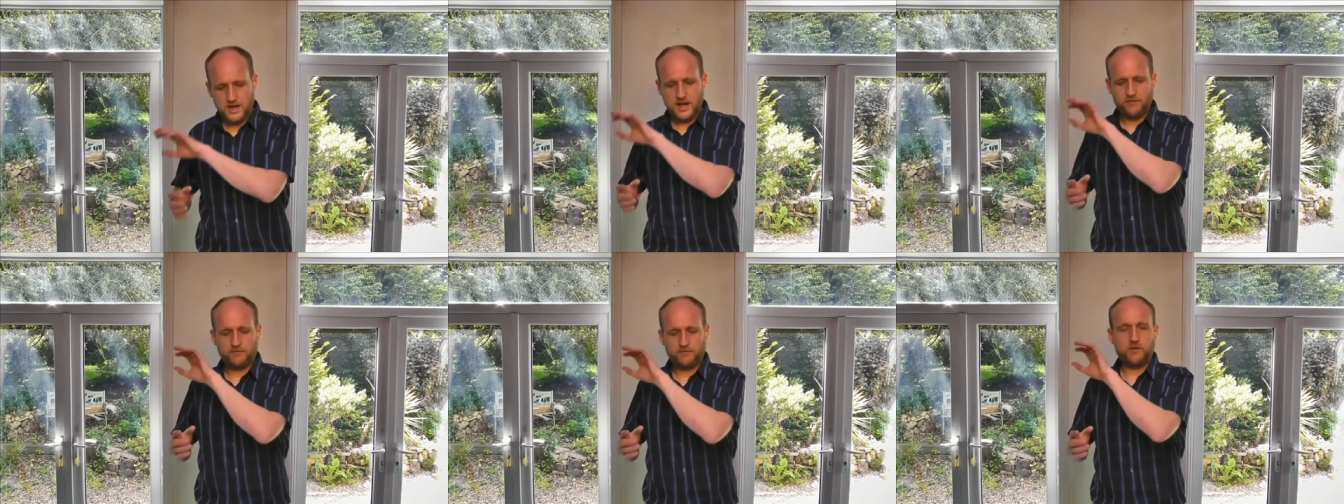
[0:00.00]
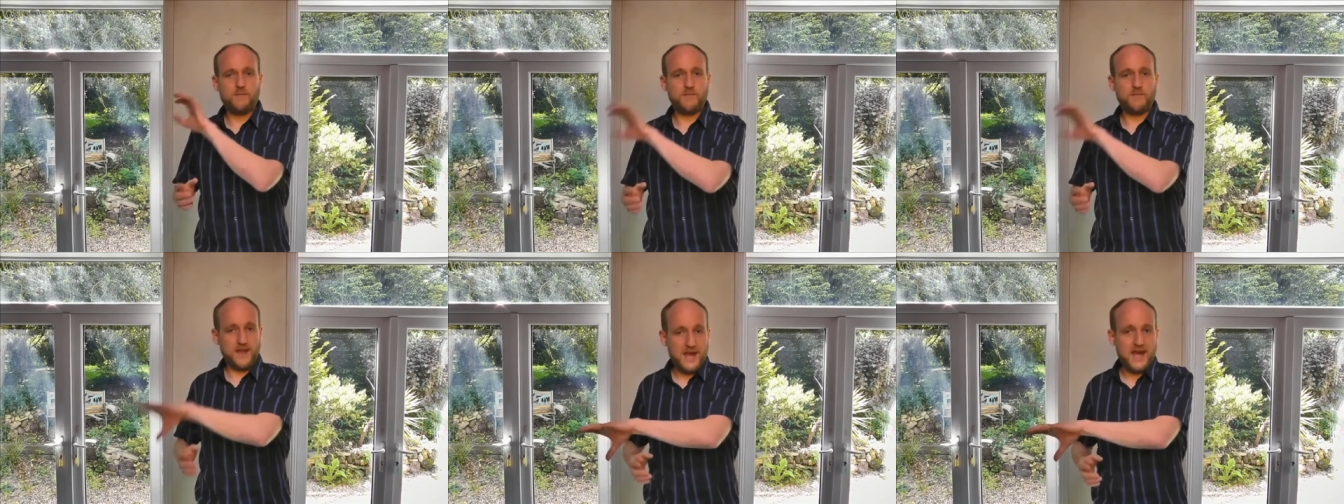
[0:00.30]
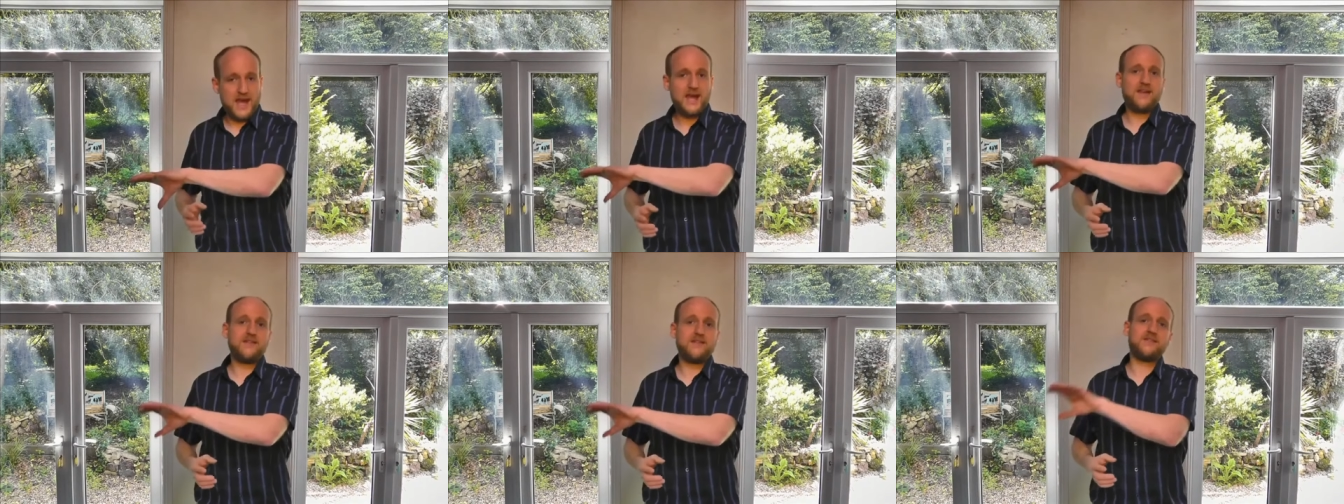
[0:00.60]
and from
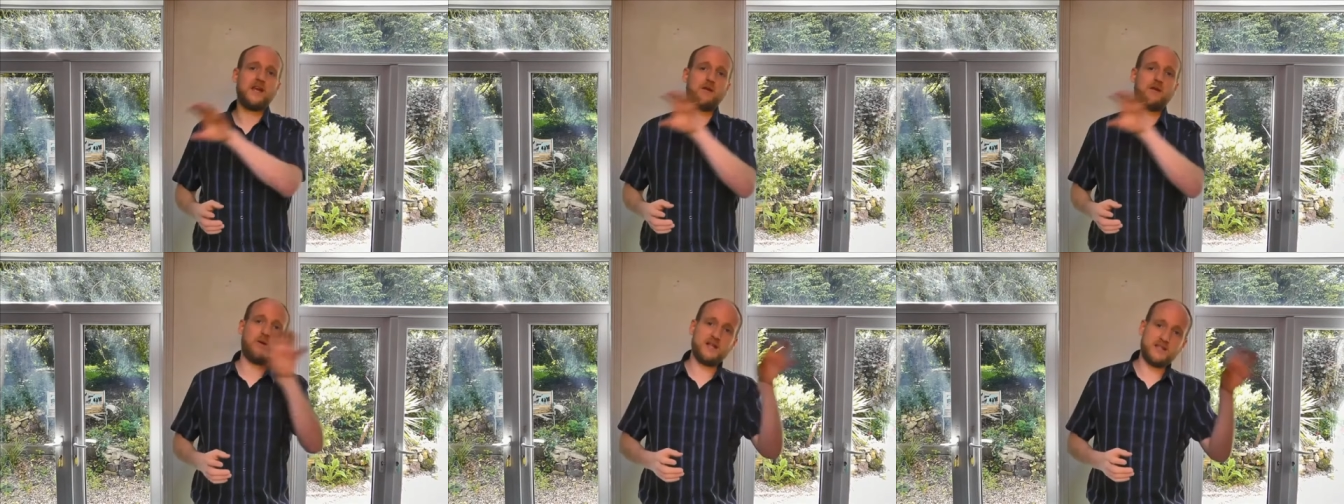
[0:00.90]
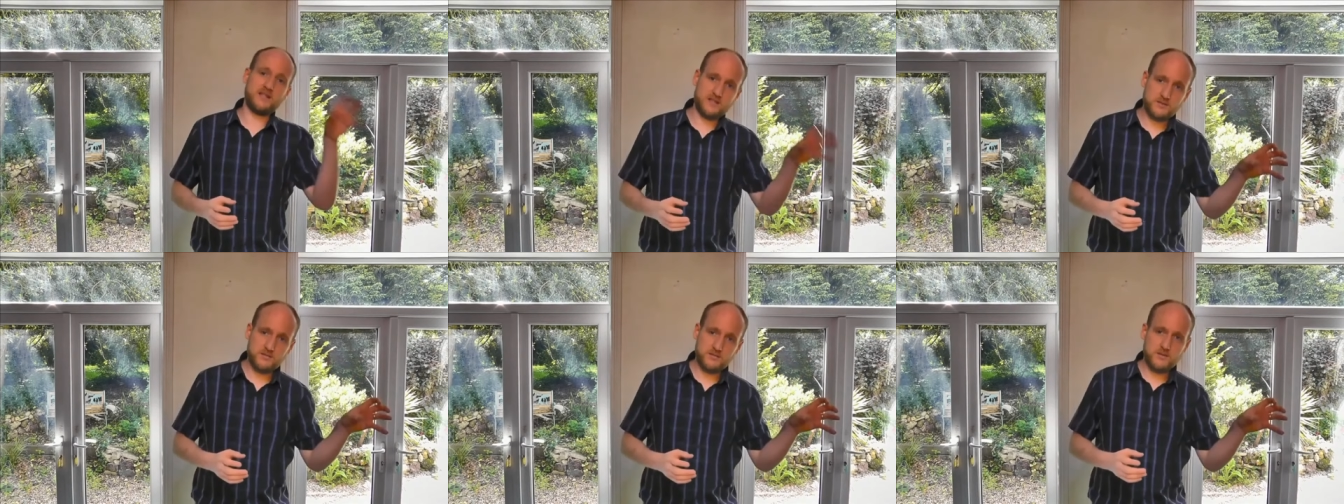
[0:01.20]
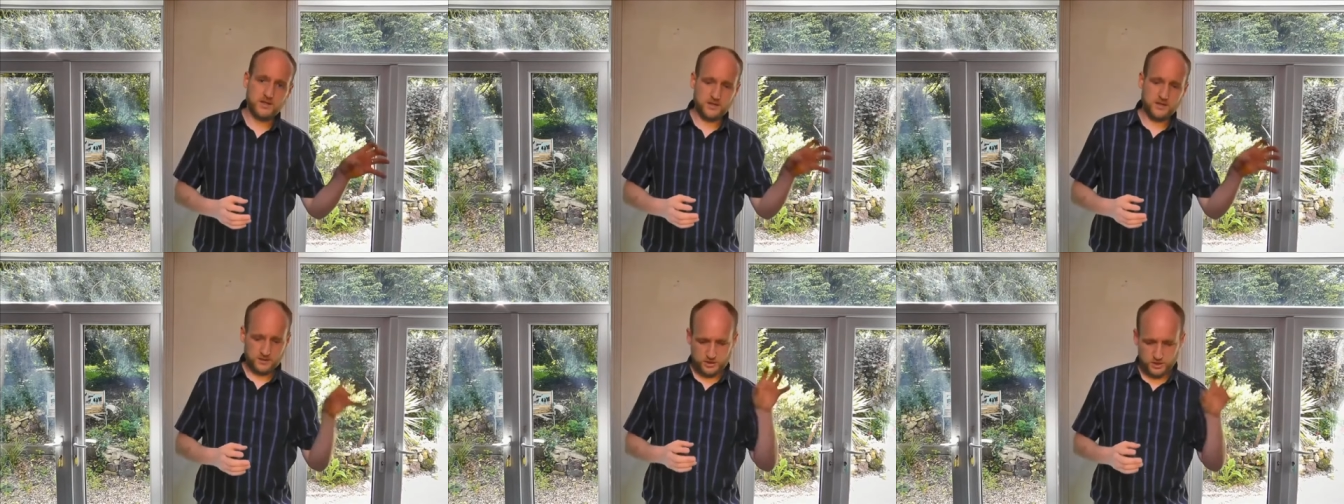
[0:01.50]
there they went
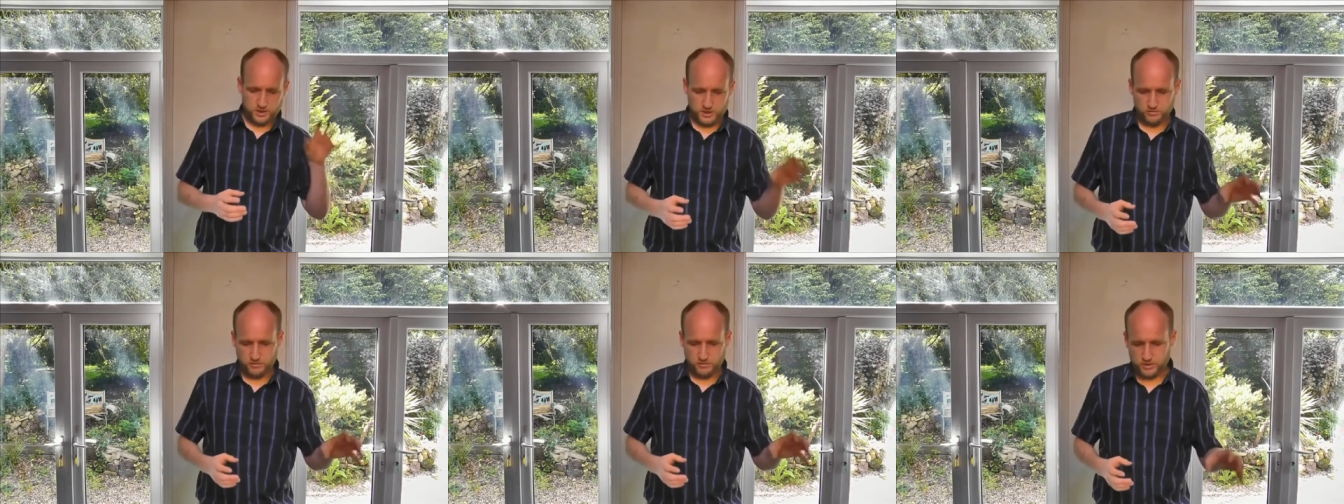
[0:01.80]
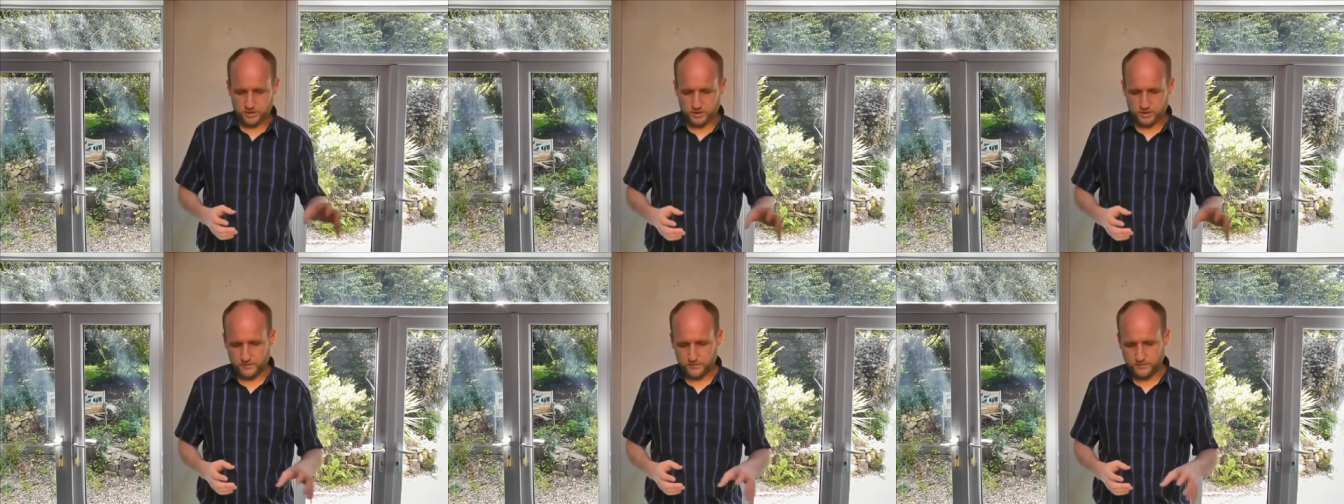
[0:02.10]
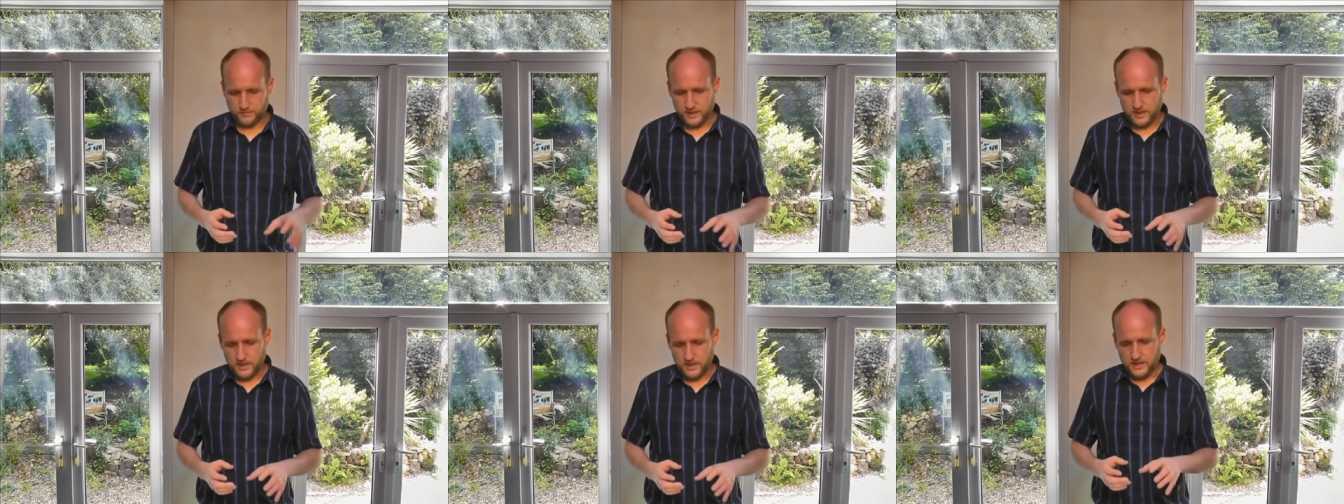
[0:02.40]
to
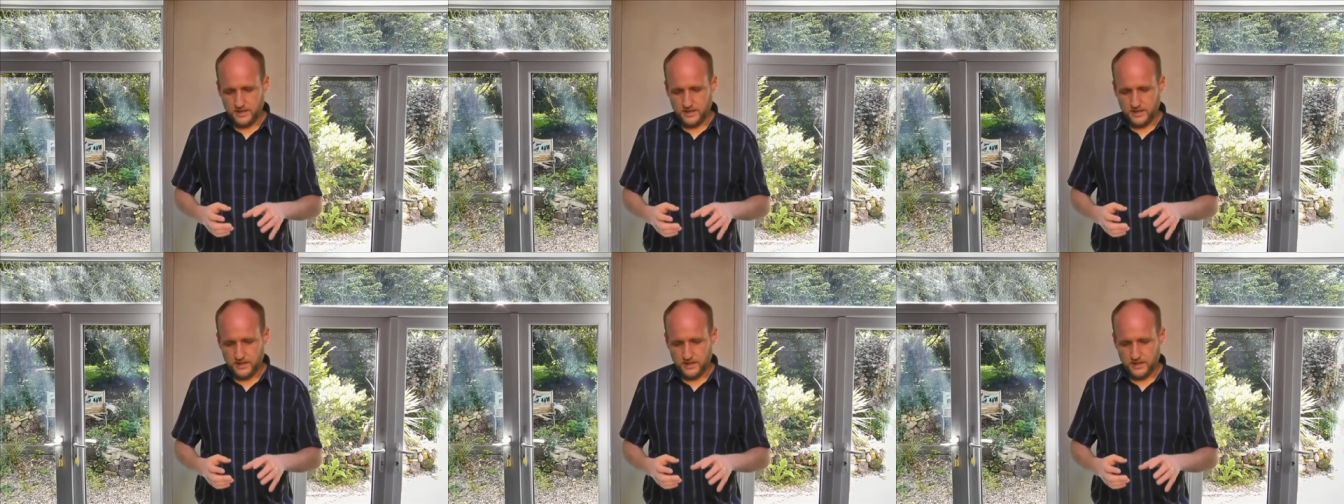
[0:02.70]
Jerusalem.